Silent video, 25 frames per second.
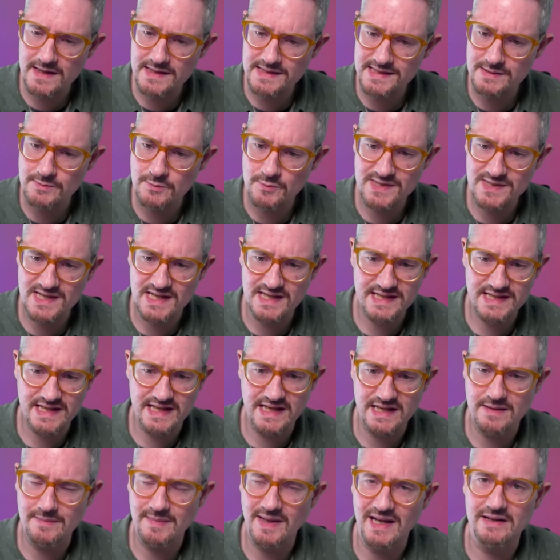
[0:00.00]
Someone was
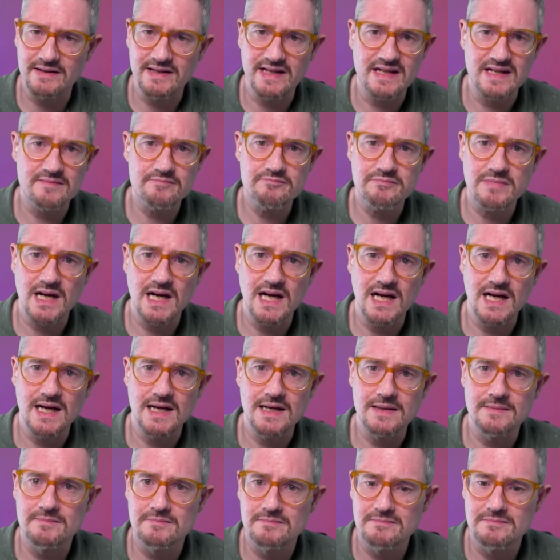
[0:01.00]
asking about it.
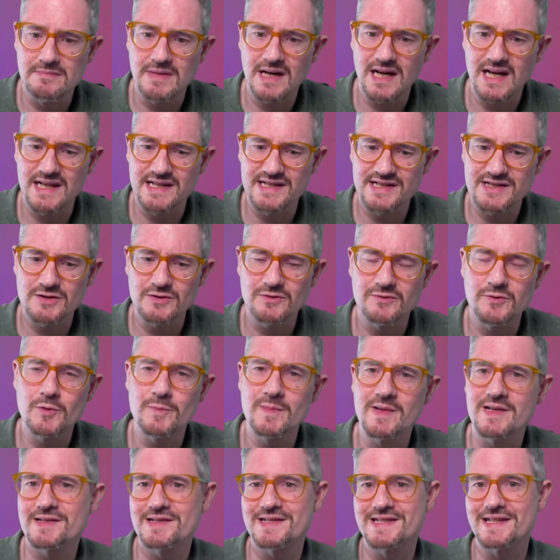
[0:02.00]
I'd sort of
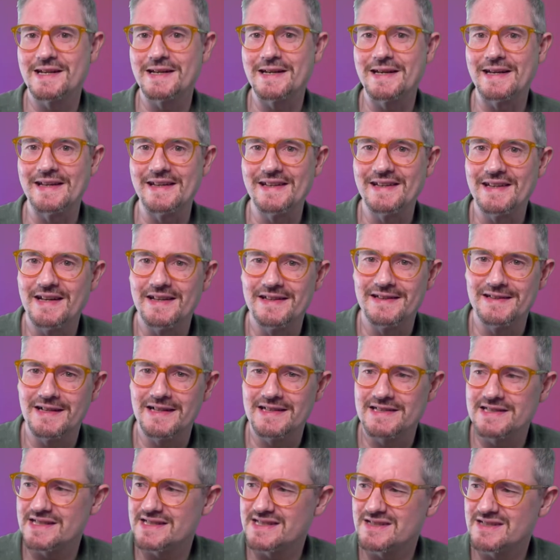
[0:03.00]
almost done it, and
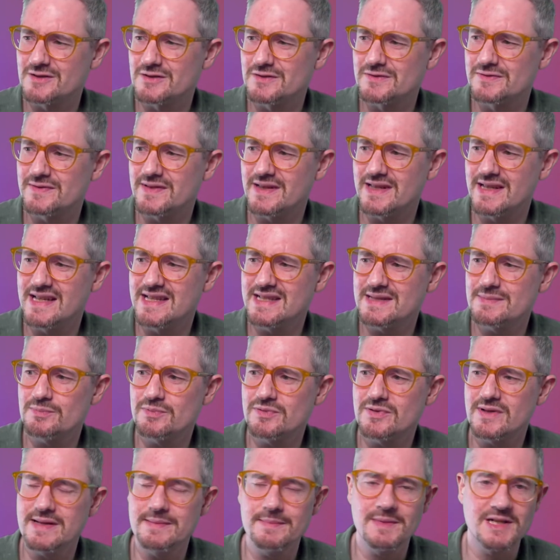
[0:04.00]
I just sort of, it's
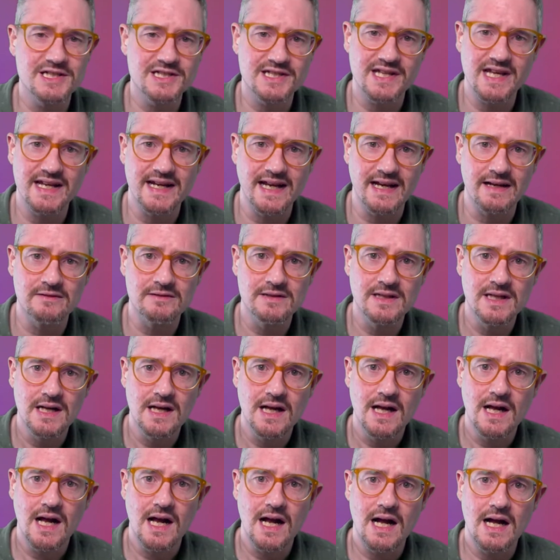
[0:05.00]
pretty much there now.
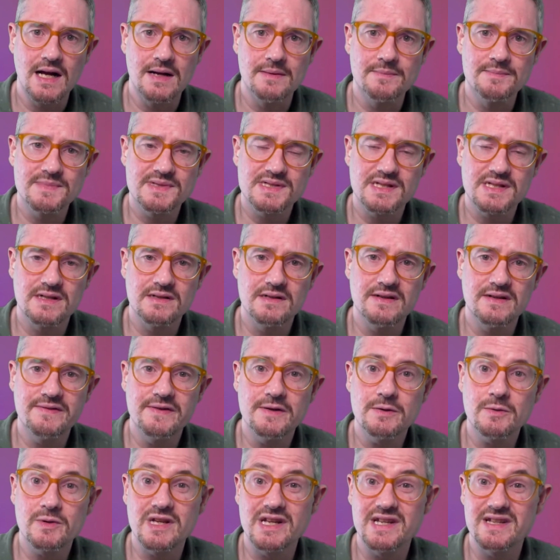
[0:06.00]
So if
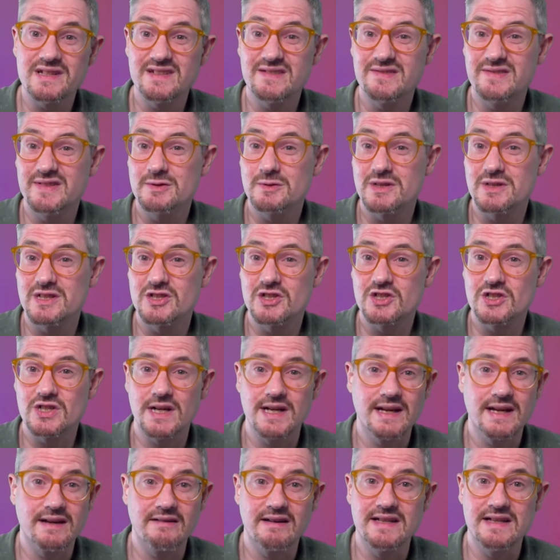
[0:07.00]
you want to
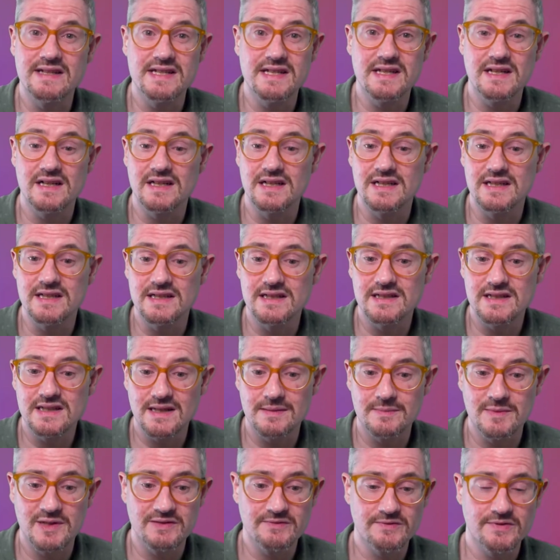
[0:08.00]
try out NDI
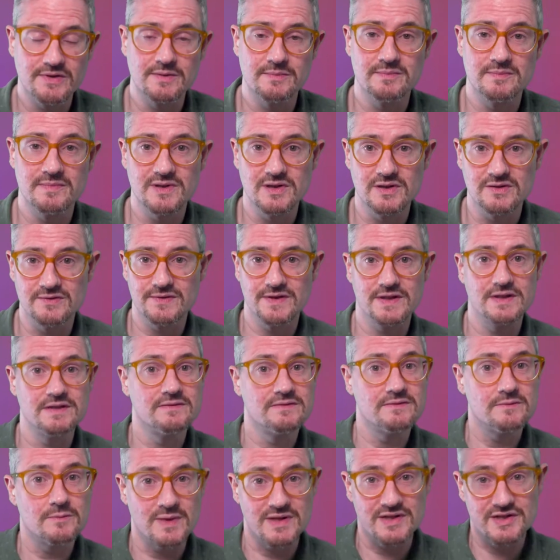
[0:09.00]
coming from your
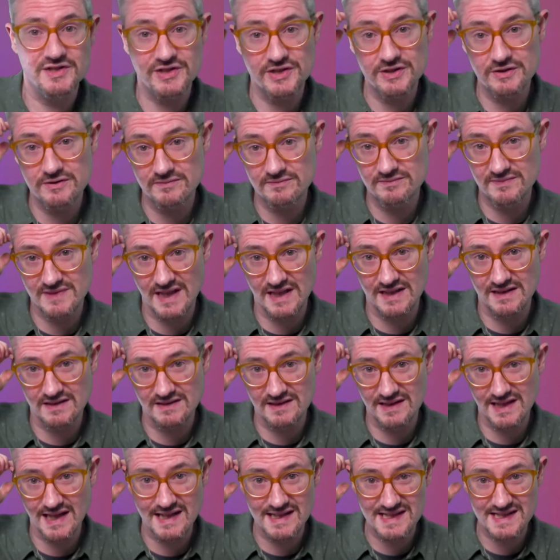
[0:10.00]
phone with Shoot,
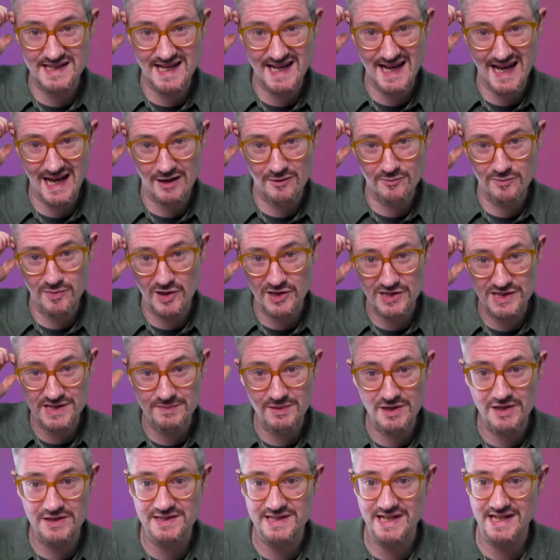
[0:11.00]
then that's now
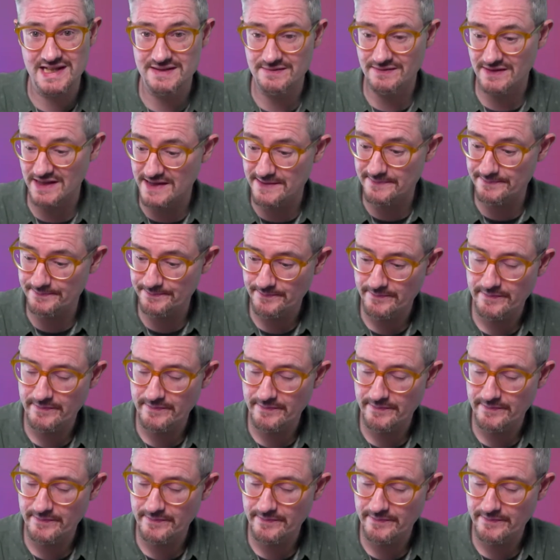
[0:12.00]
possible on test flight.